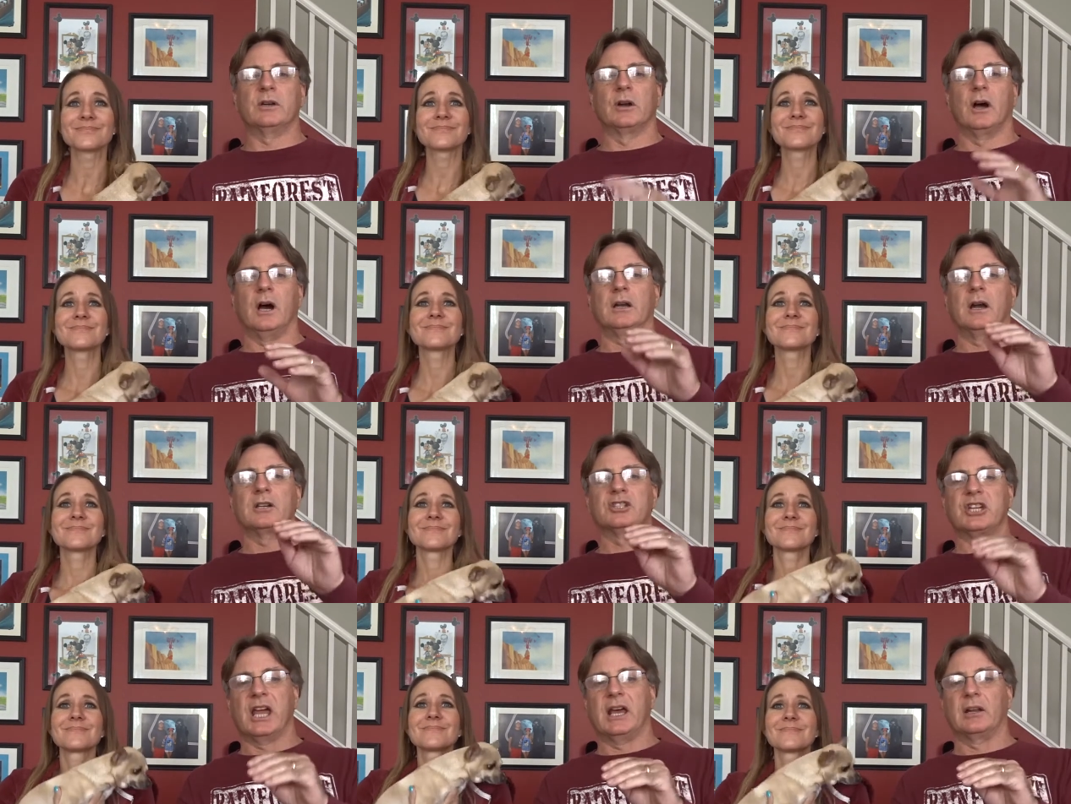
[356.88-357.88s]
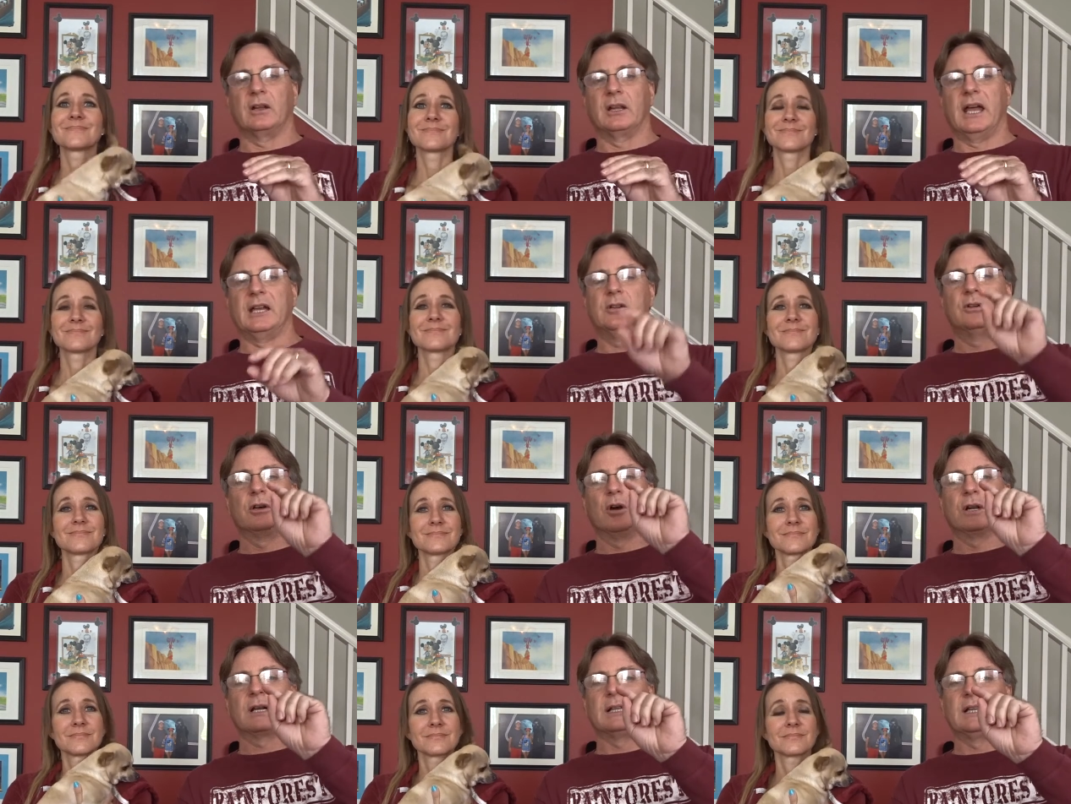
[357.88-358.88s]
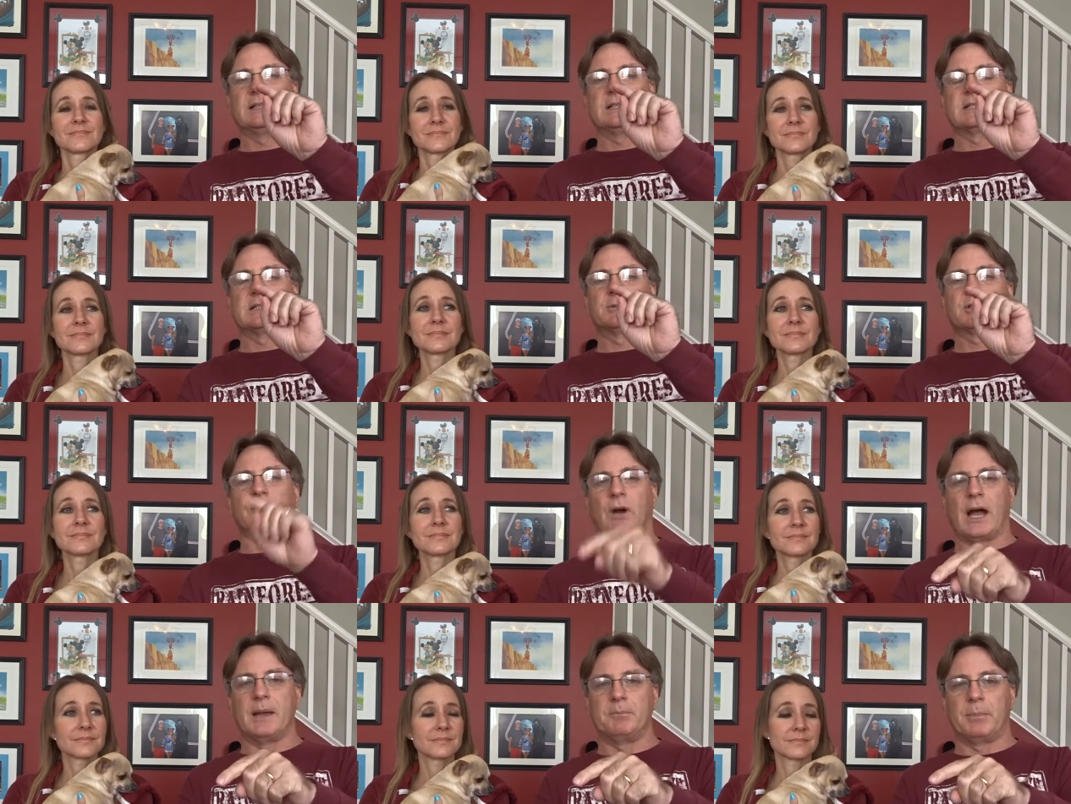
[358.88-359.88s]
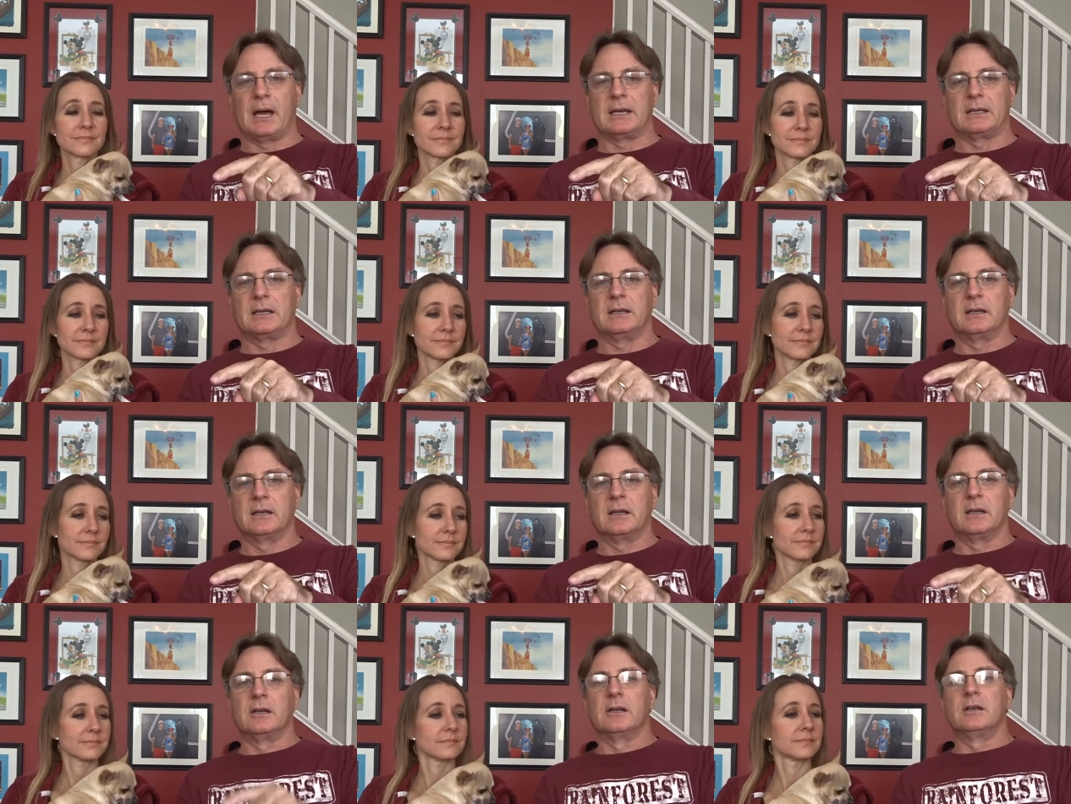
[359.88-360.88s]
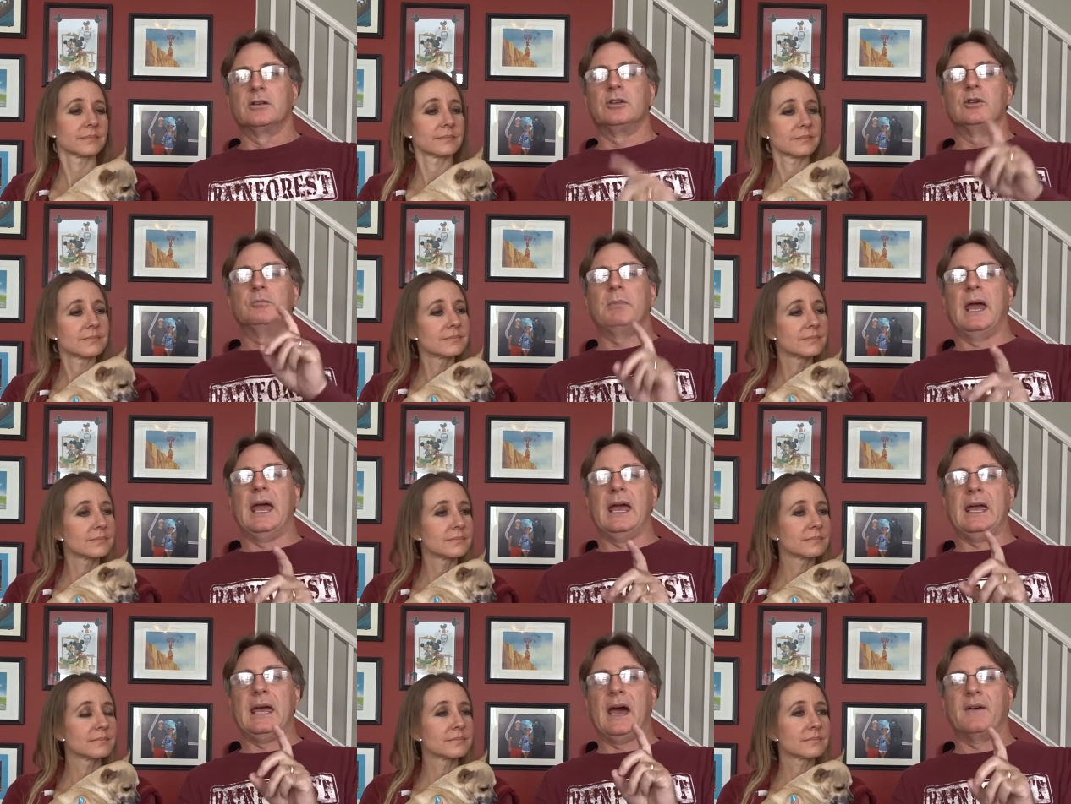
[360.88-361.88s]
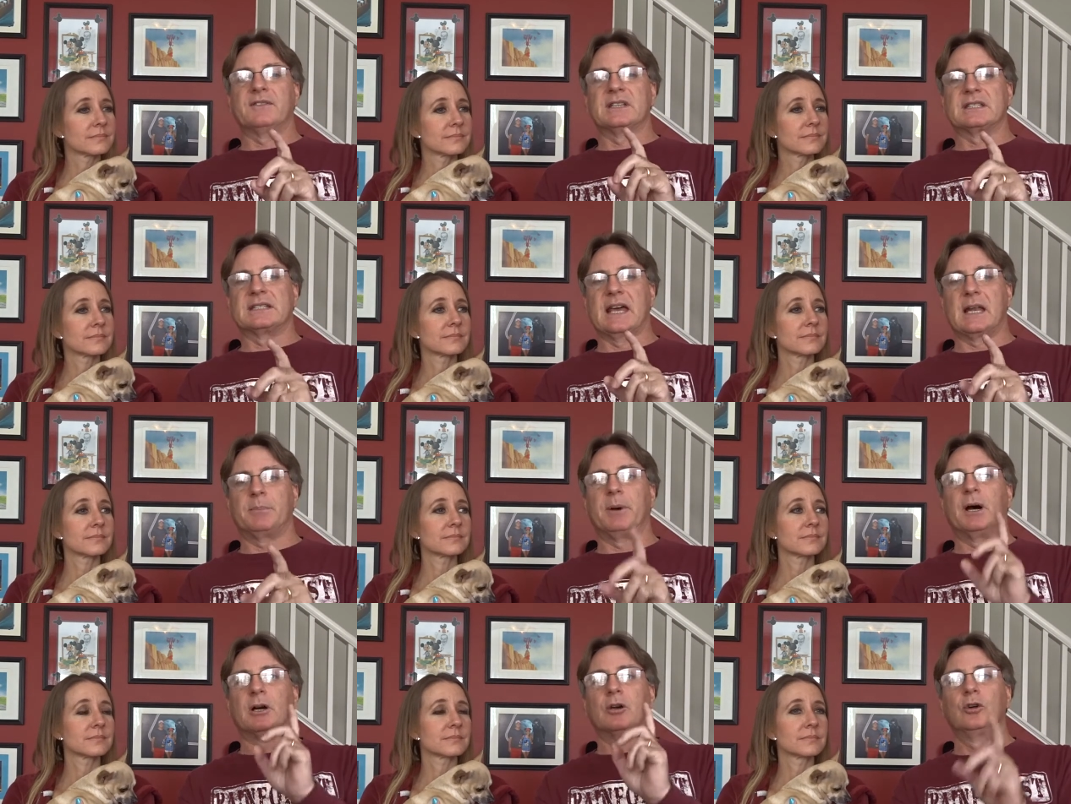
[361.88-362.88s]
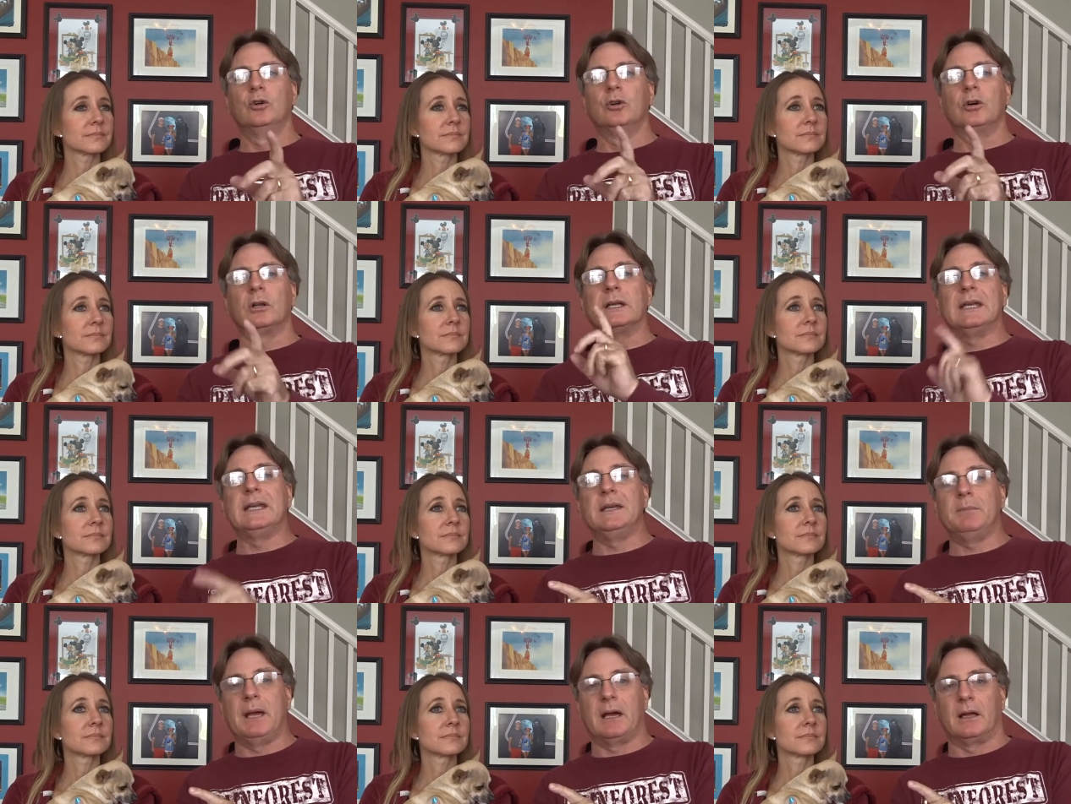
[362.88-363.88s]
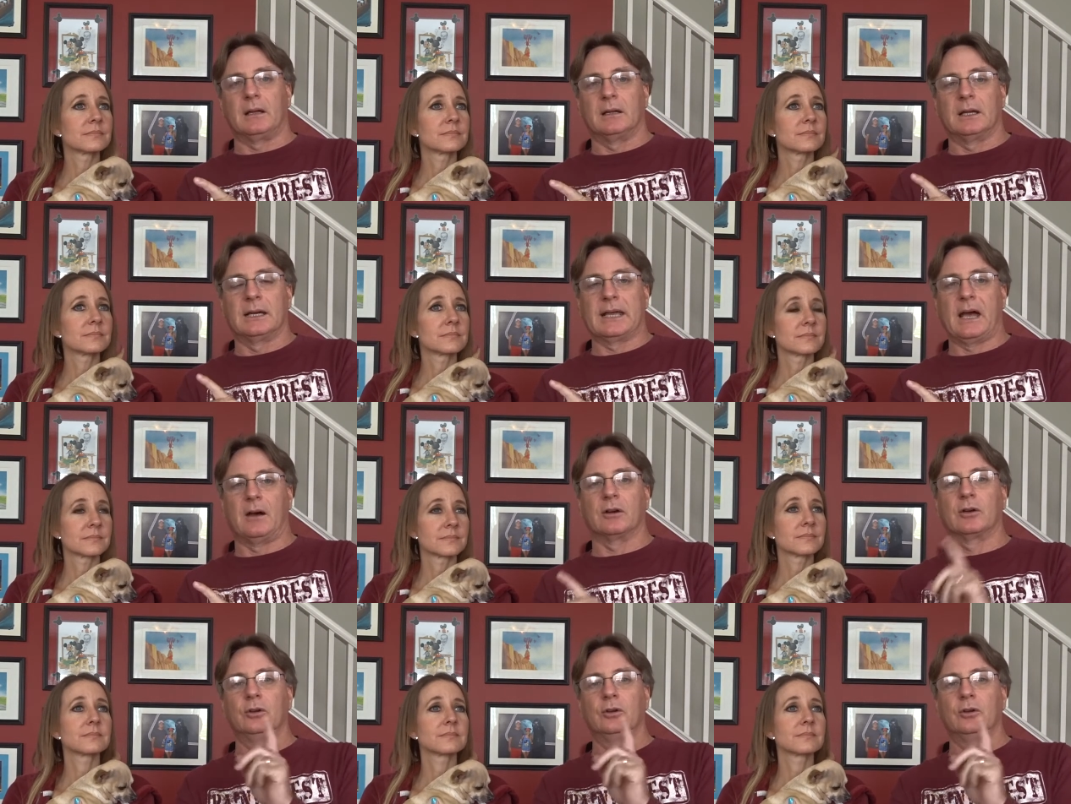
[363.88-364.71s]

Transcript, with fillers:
Speaker 1: you're on our channel and you go to click the subscribe button, you may have to set up a Google email account.